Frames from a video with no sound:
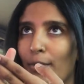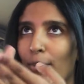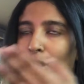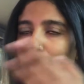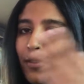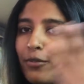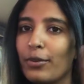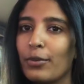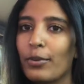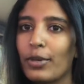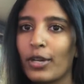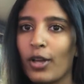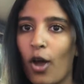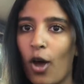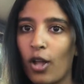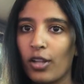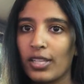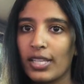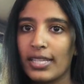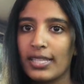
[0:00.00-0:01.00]
whatever you want to
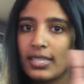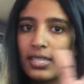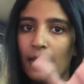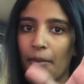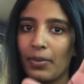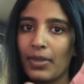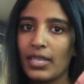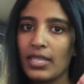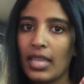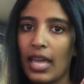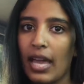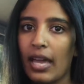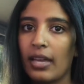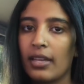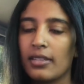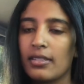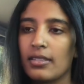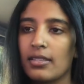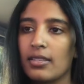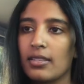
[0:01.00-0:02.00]
call it, something that
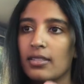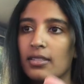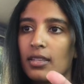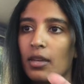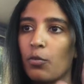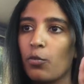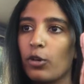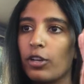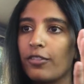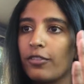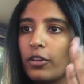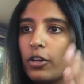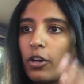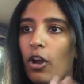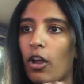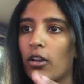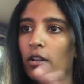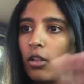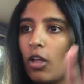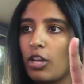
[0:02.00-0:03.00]
has somewhat of a
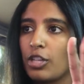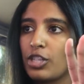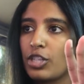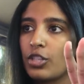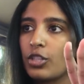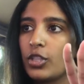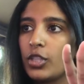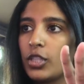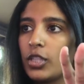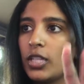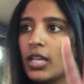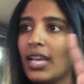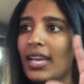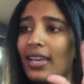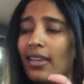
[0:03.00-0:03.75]
chronological